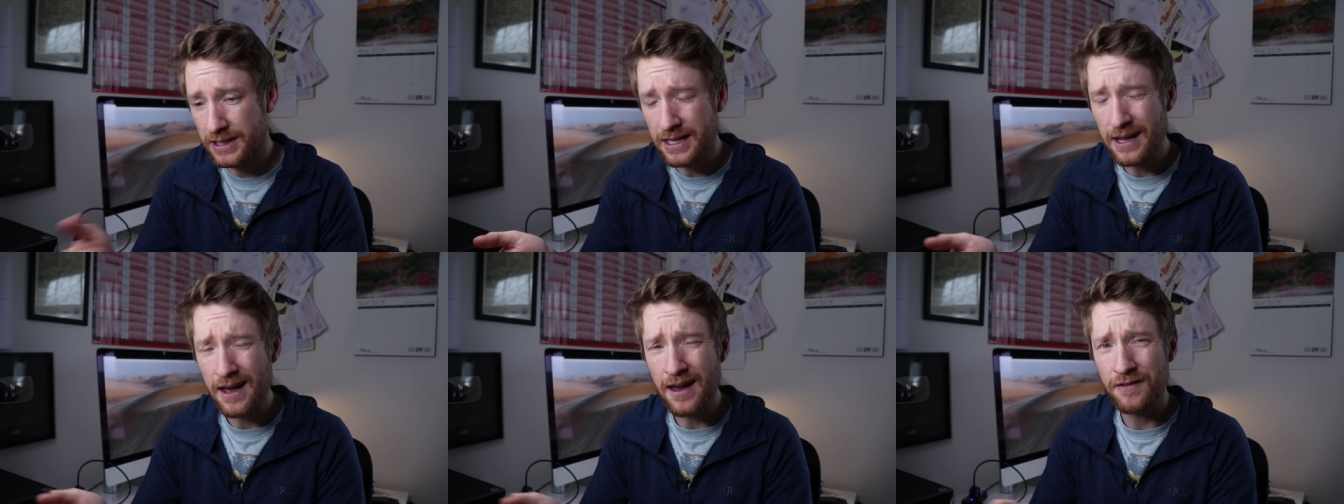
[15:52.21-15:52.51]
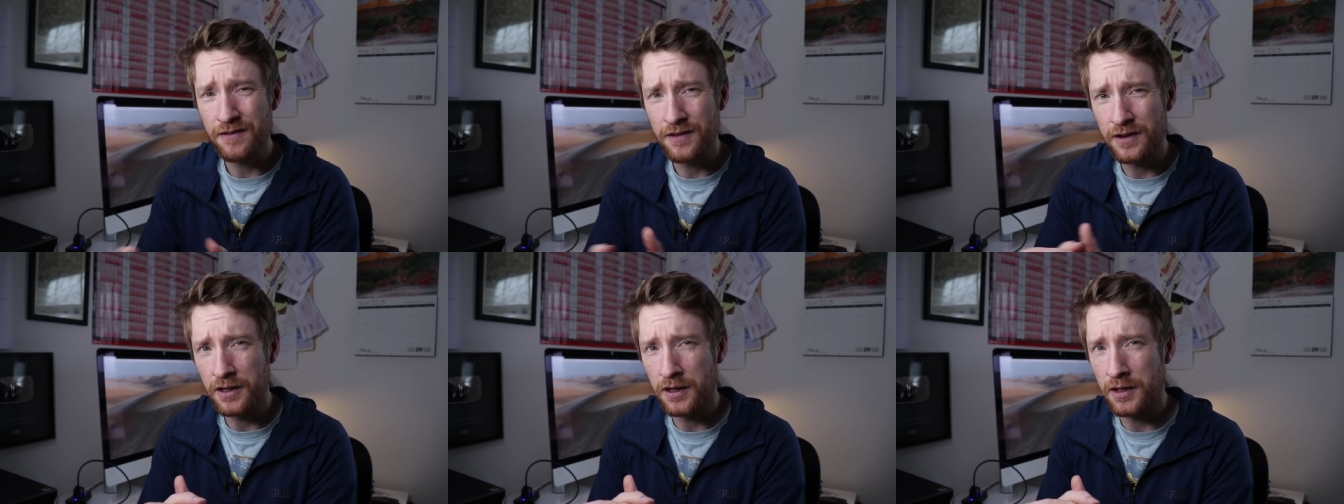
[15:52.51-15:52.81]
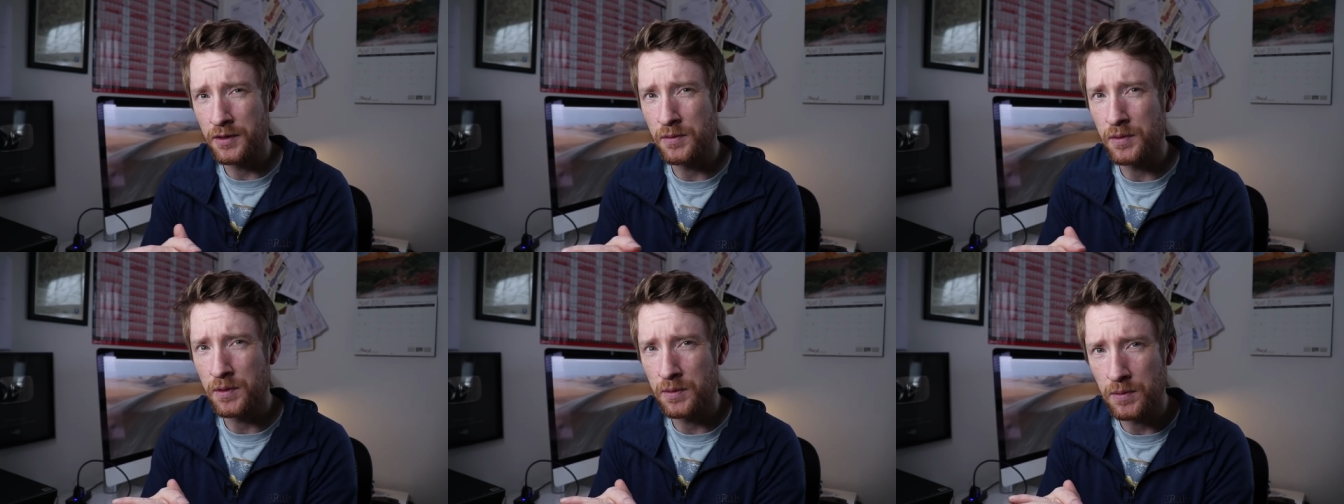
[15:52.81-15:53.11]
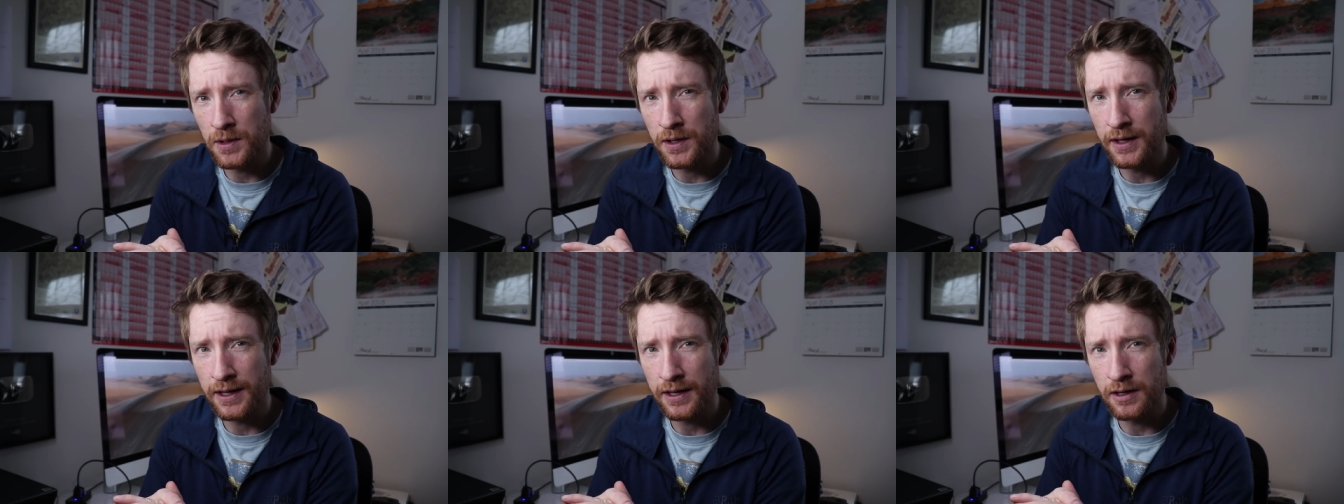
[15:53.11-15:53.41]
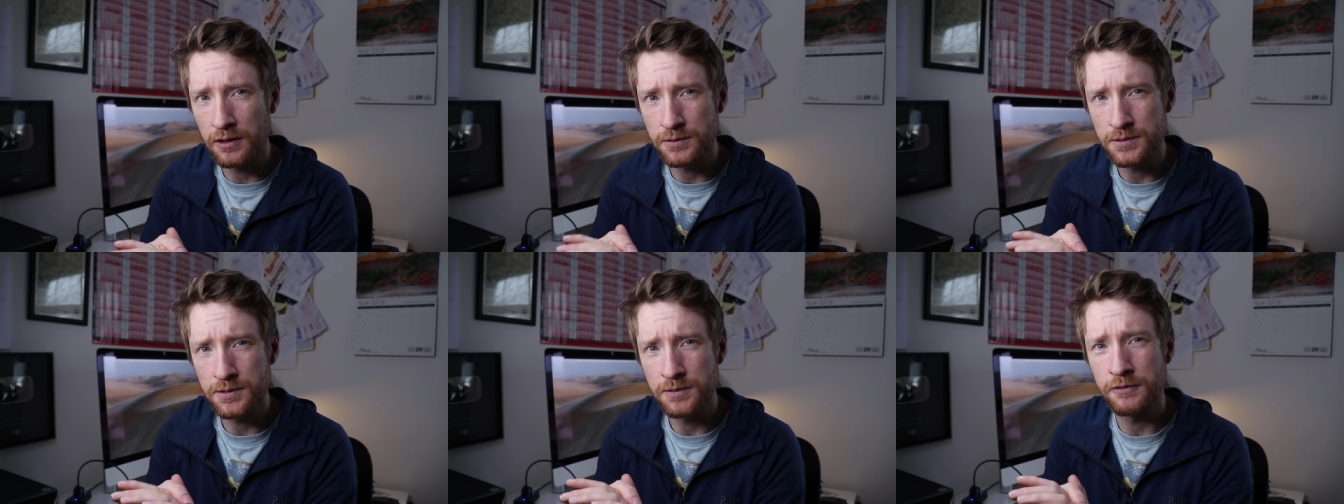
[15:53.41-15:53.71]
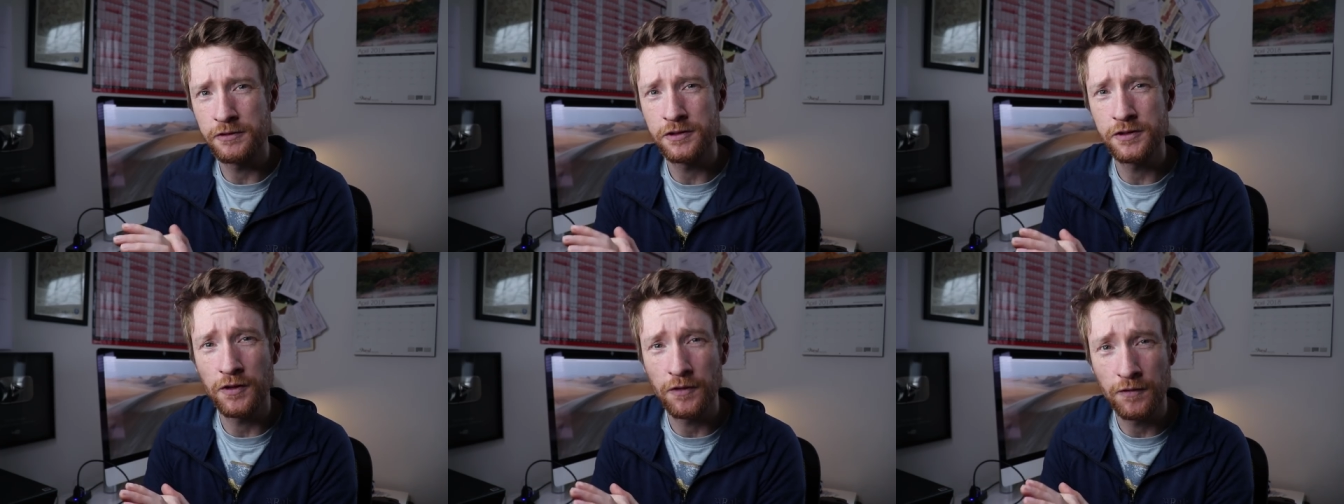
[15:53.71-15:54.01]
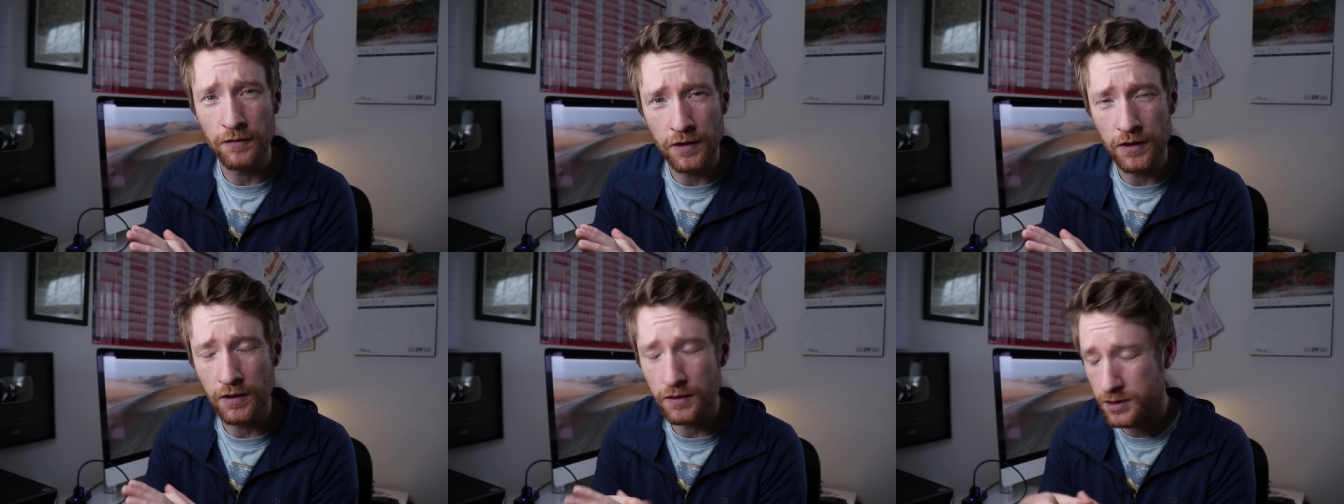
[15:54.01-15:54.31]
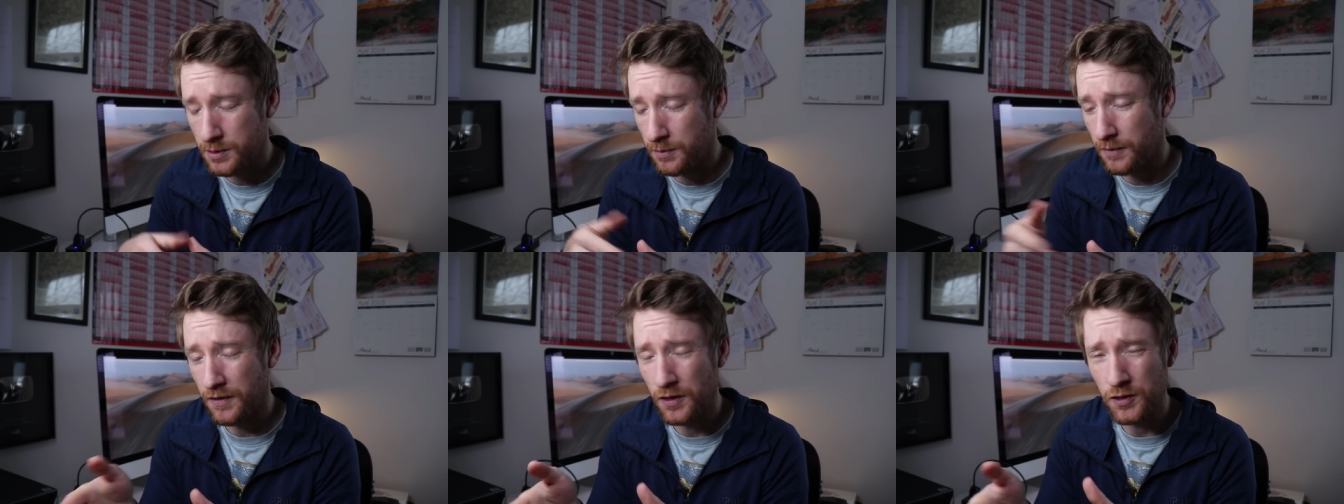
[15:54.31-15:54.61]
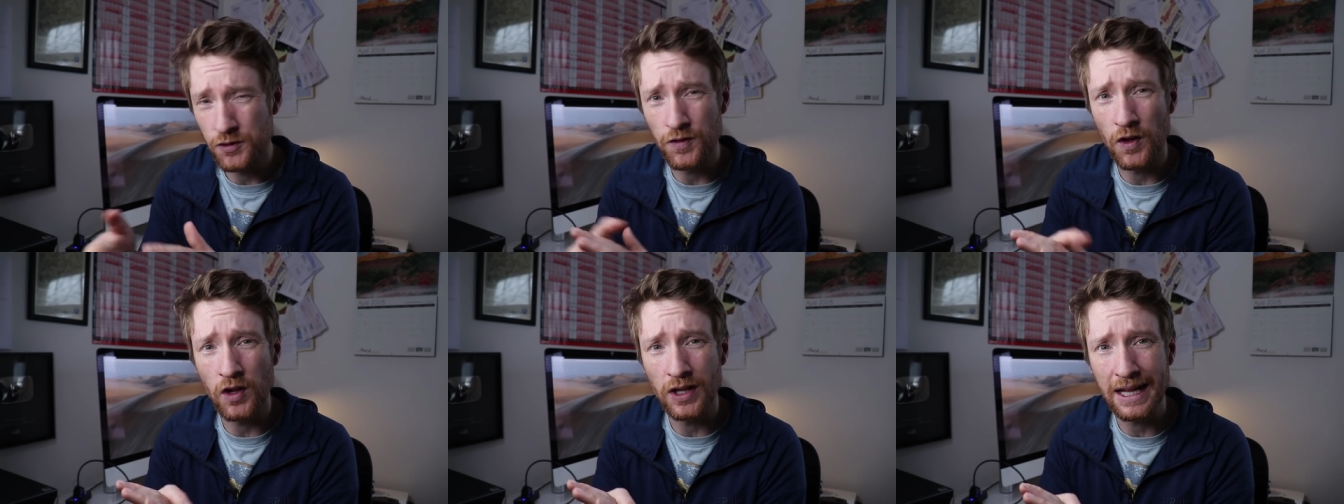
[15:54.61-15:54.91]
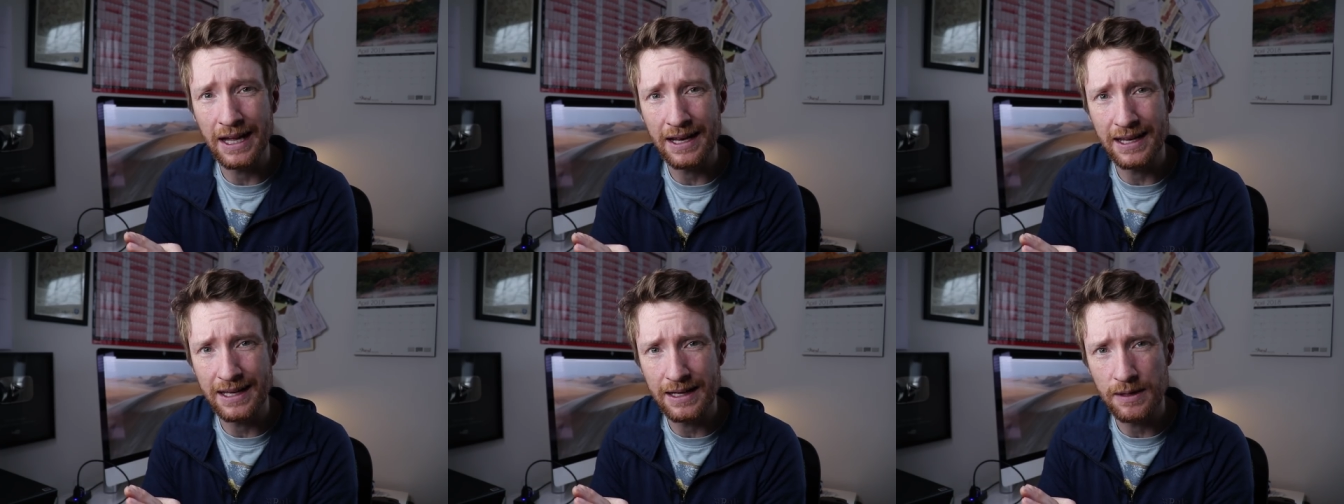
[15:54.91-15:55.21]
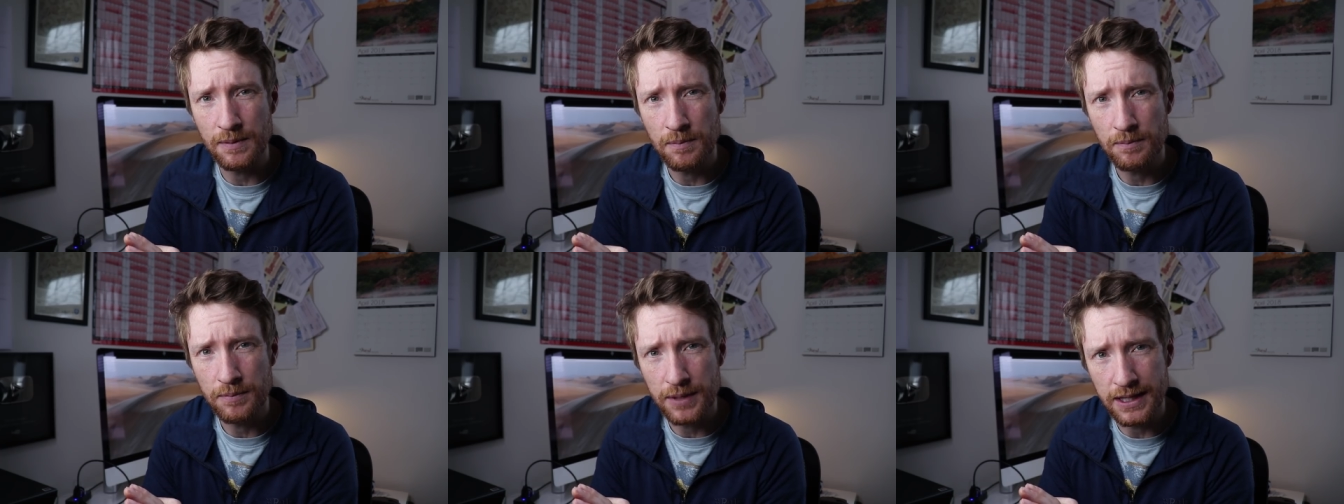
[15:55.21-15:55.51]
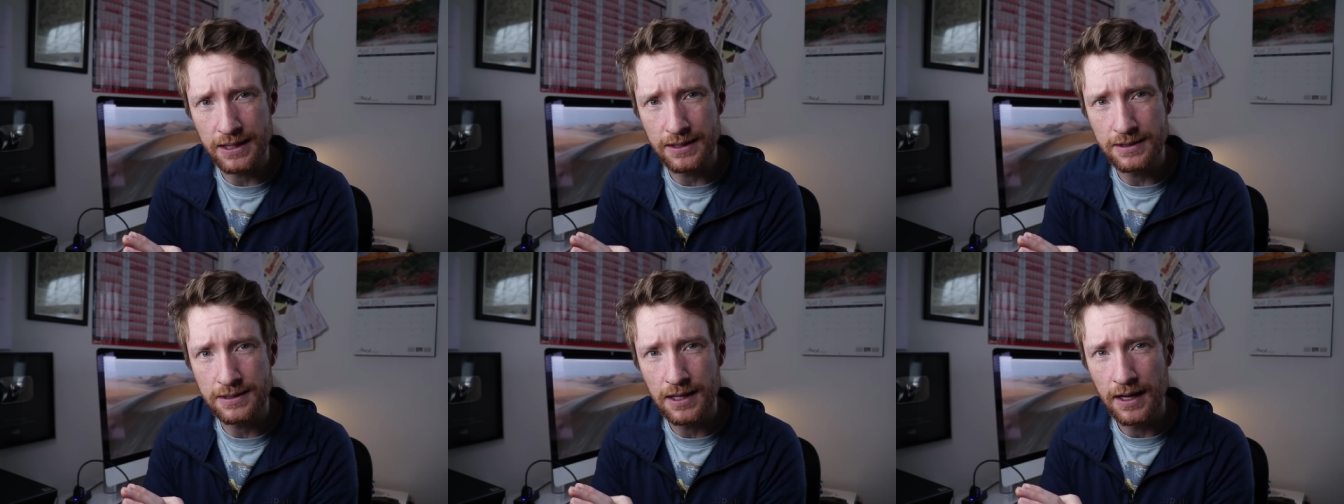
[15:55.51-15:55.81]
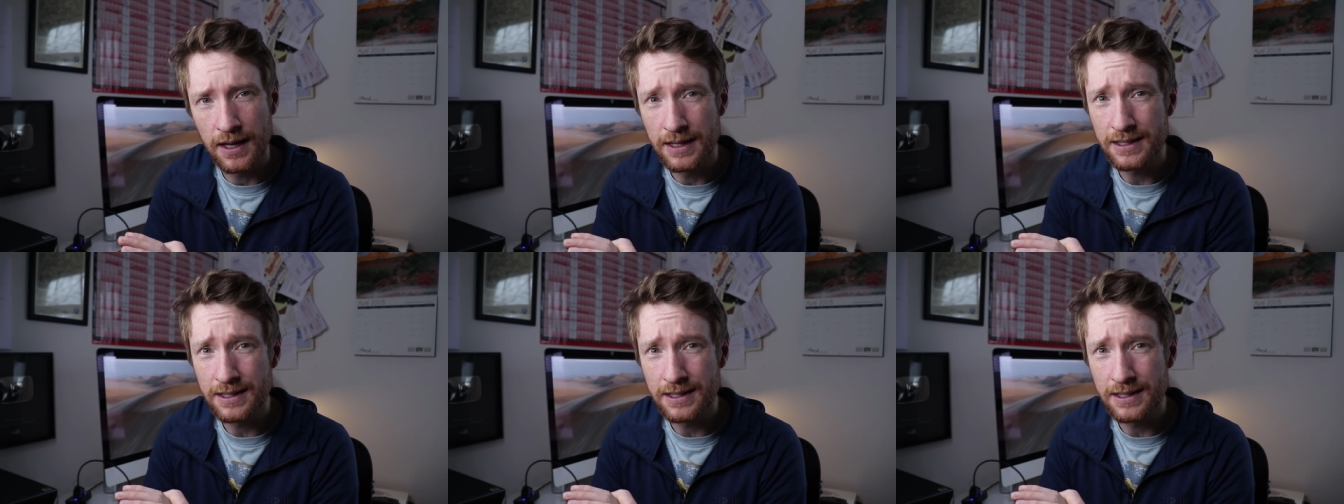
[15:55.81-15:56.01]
definitely will want to get up some of those, some of those volcanic peaks.